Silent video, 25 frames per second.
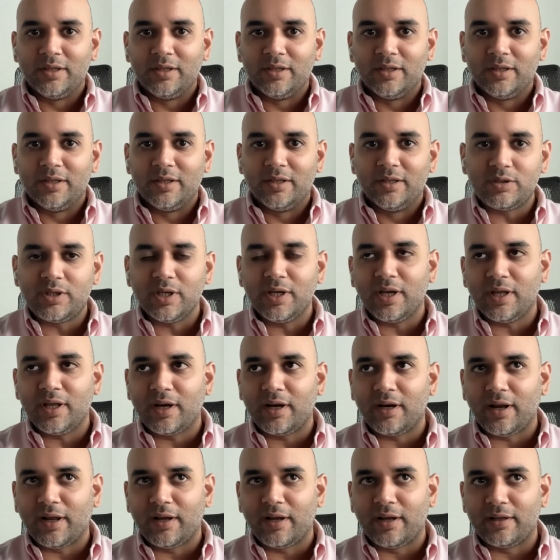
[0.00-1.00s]
The good thing,
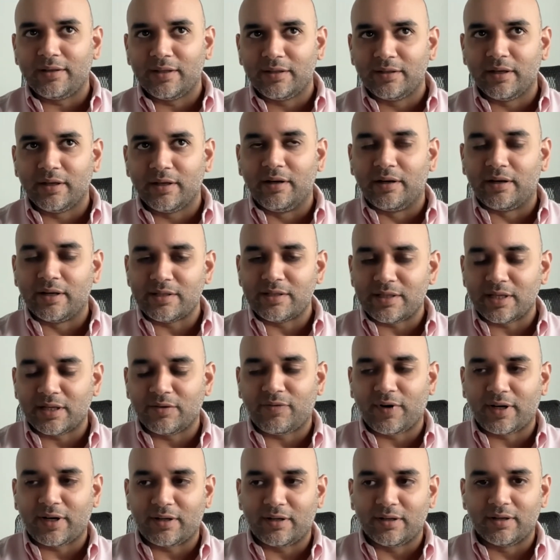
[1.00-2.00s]
and I think the
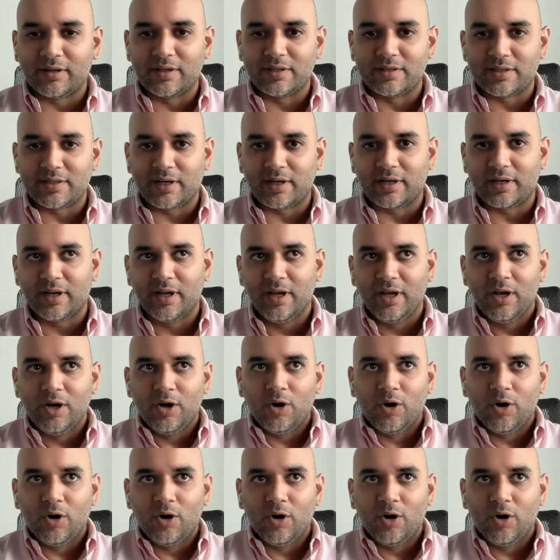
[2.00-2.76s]
interesting factor, is that